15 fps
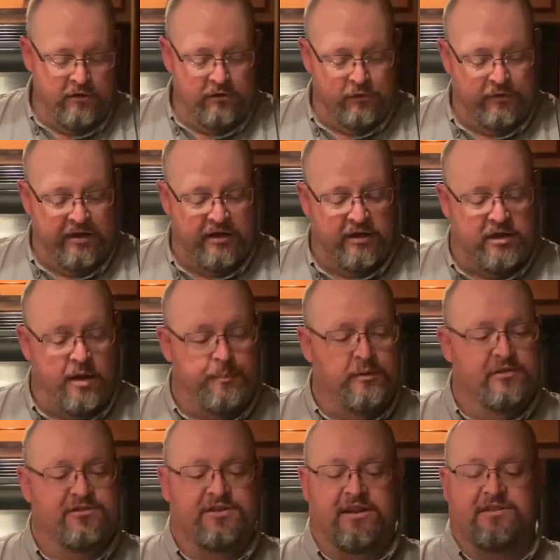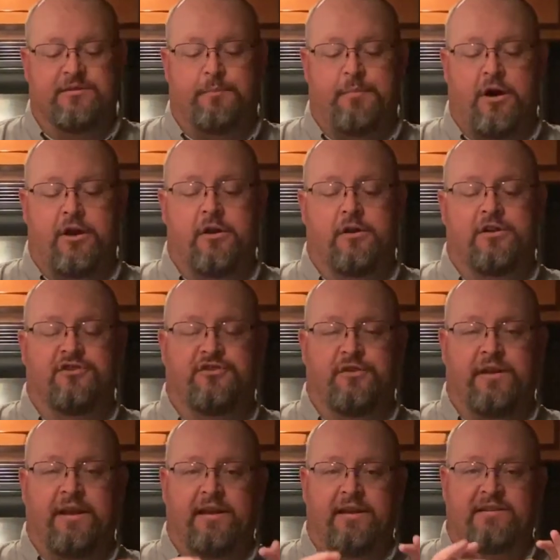You'll need a couple of sticks of butter because you
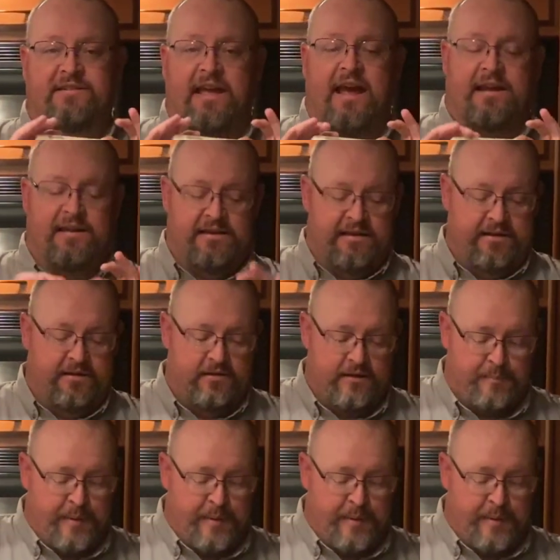need exactly a